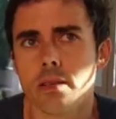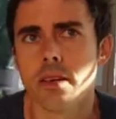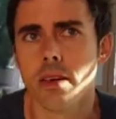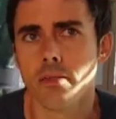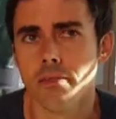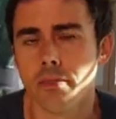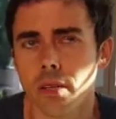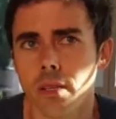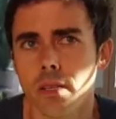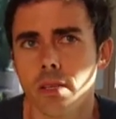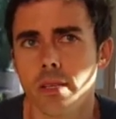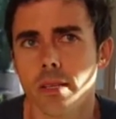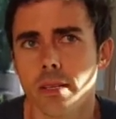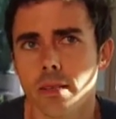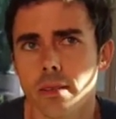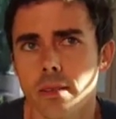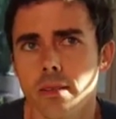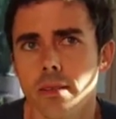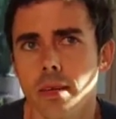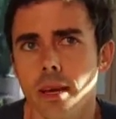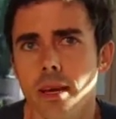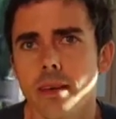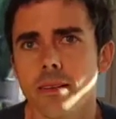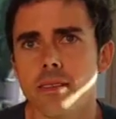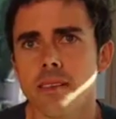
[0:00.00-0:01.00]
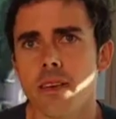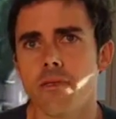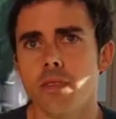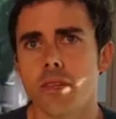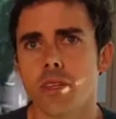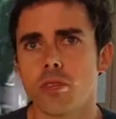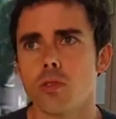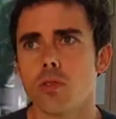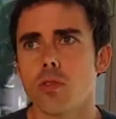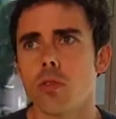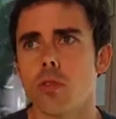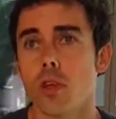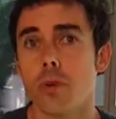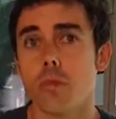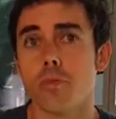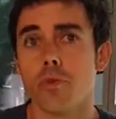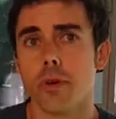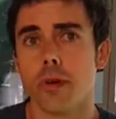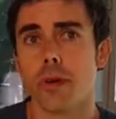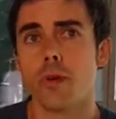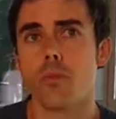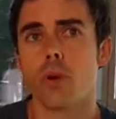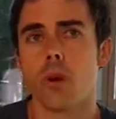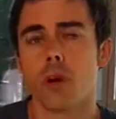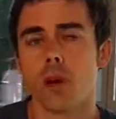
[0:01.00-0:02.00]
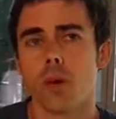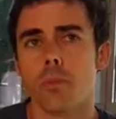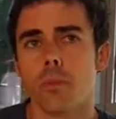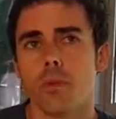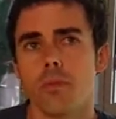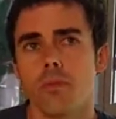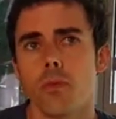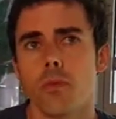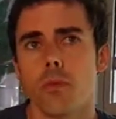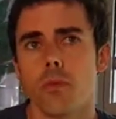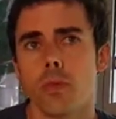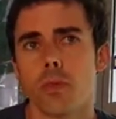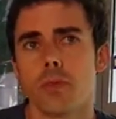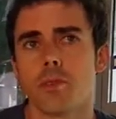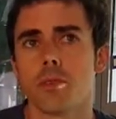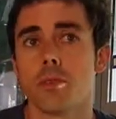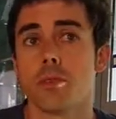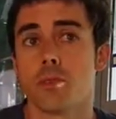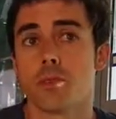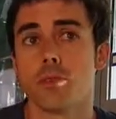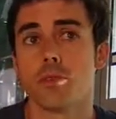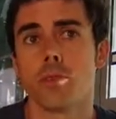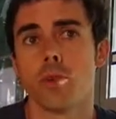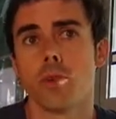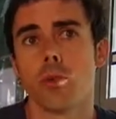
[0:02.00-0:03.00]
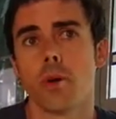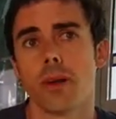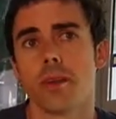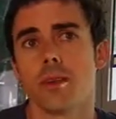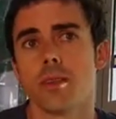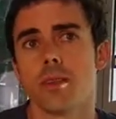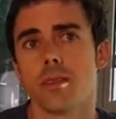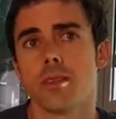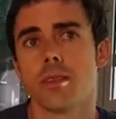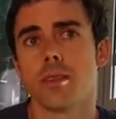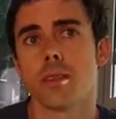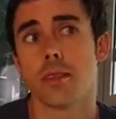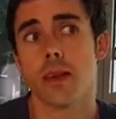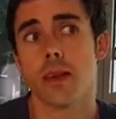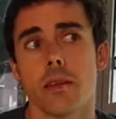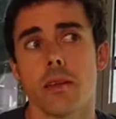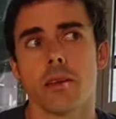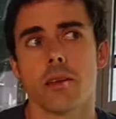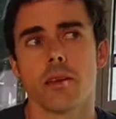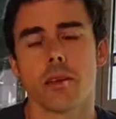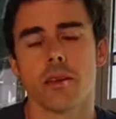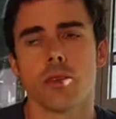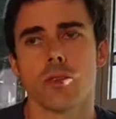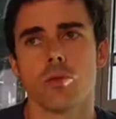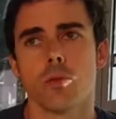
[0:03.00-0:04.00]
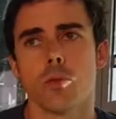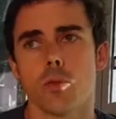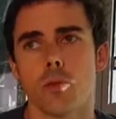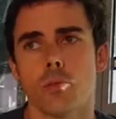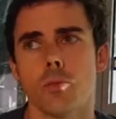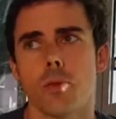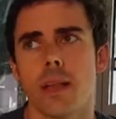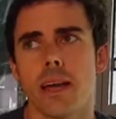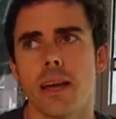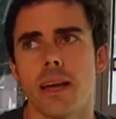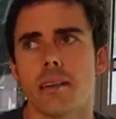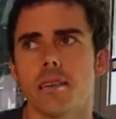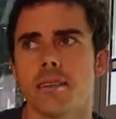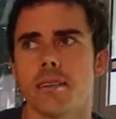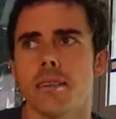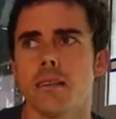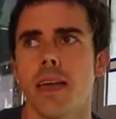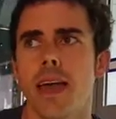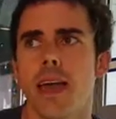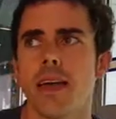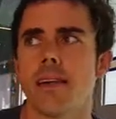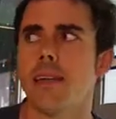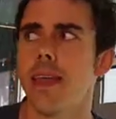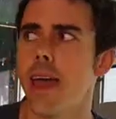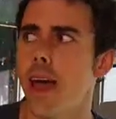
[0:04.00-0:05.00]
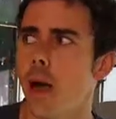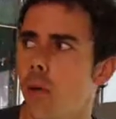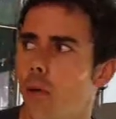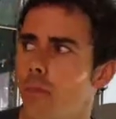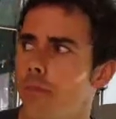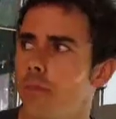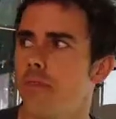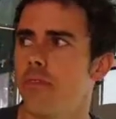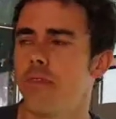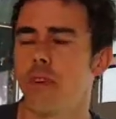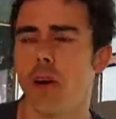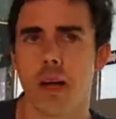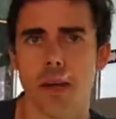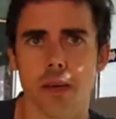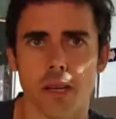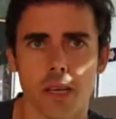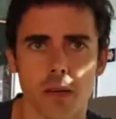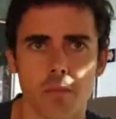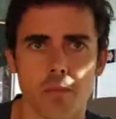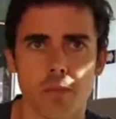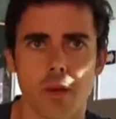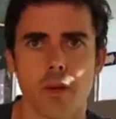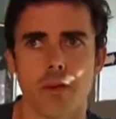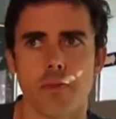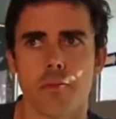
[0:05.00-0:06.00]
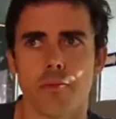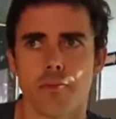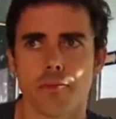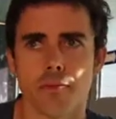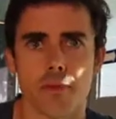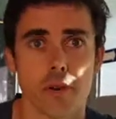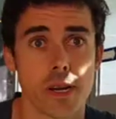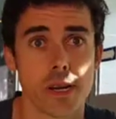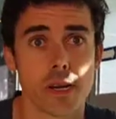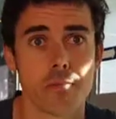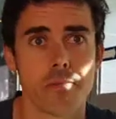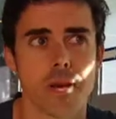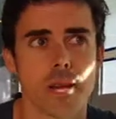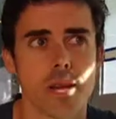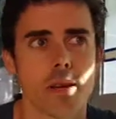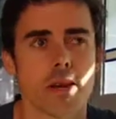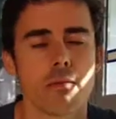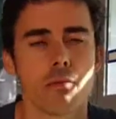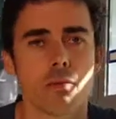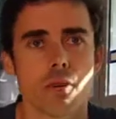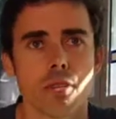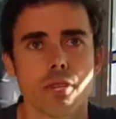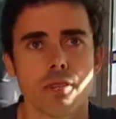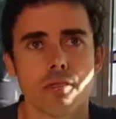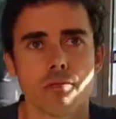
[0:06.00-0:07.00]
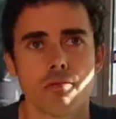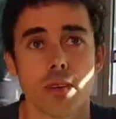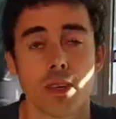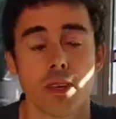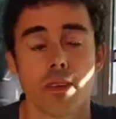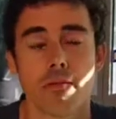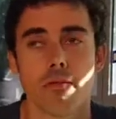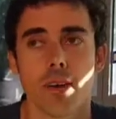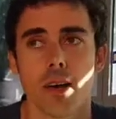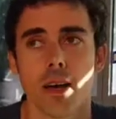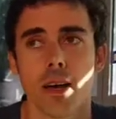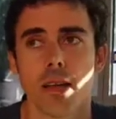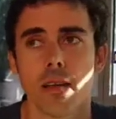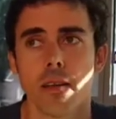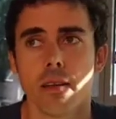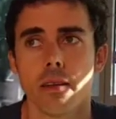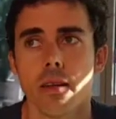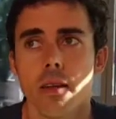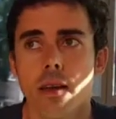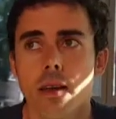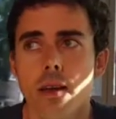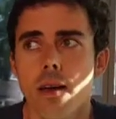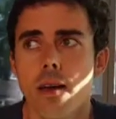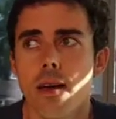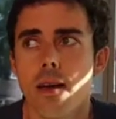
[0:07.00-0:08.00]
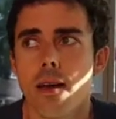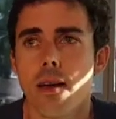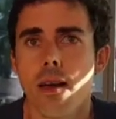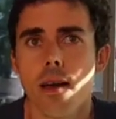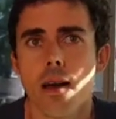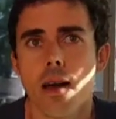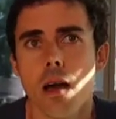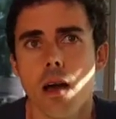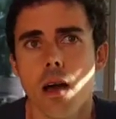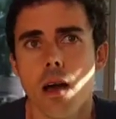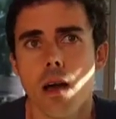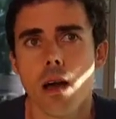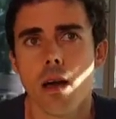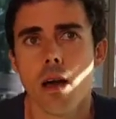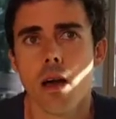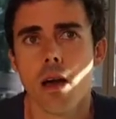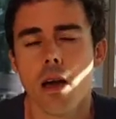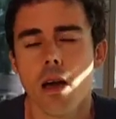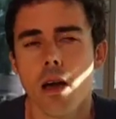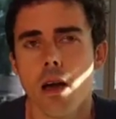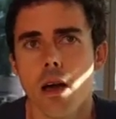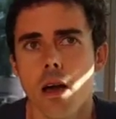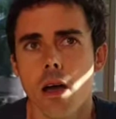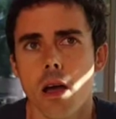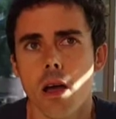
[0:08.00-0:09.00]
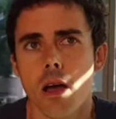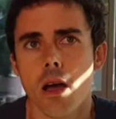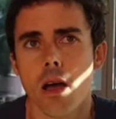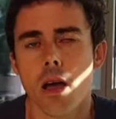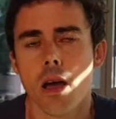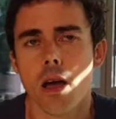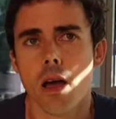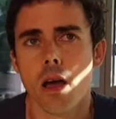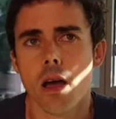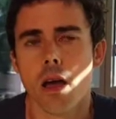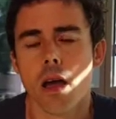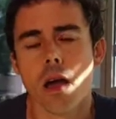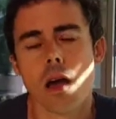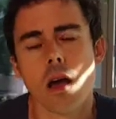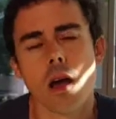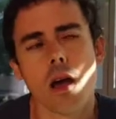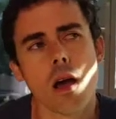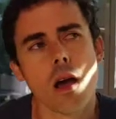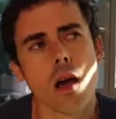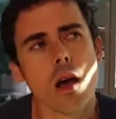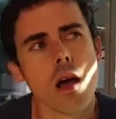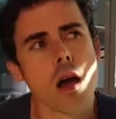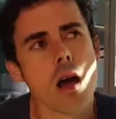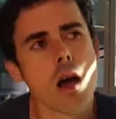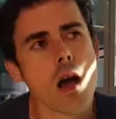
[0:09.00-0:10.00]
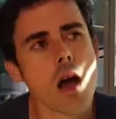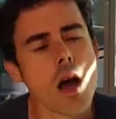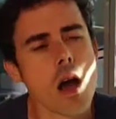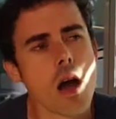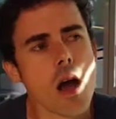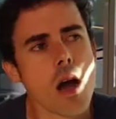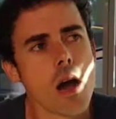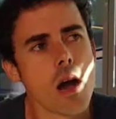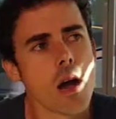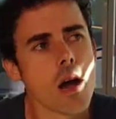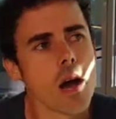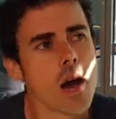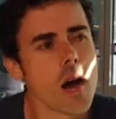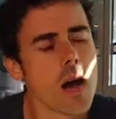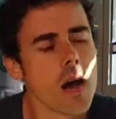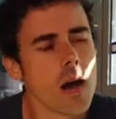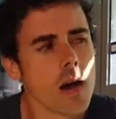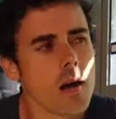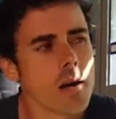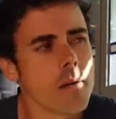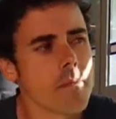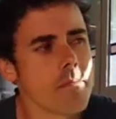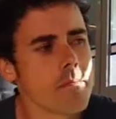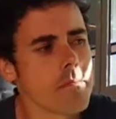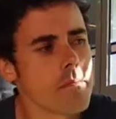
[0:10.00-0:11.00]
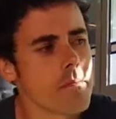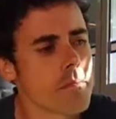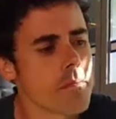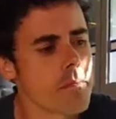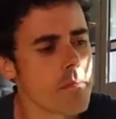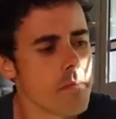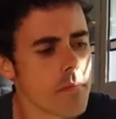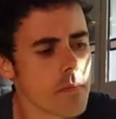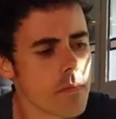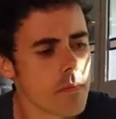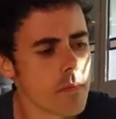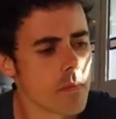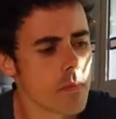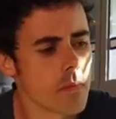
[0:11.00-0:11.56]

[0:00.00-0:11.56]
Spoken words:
Definitely. Yeah, it definitely took a lot of pre-work before this 2 weeks to it into a good place, and now I'm finding a bit of freedom in it, which is really fun. Is there a technique that you use particularly when you do that?